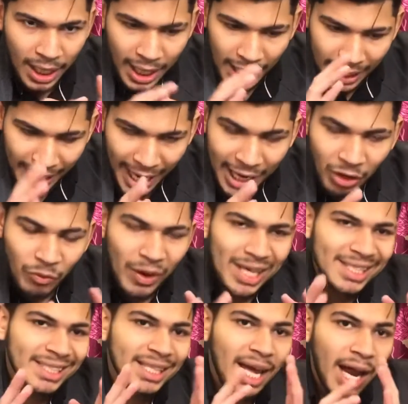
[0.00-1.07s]
Likewise,
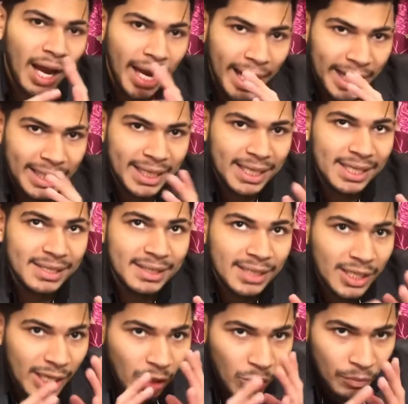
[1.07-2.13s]
in our hand, that is the
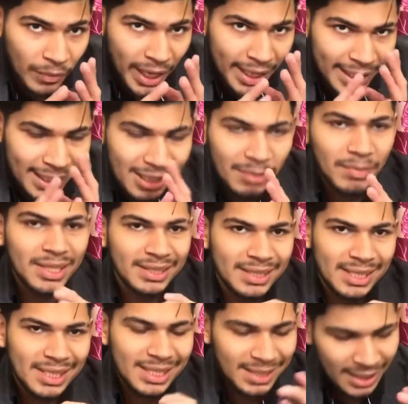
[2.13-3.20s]
lumbricus
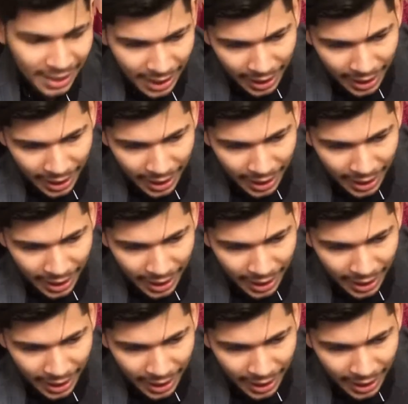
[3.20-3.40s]
muscles,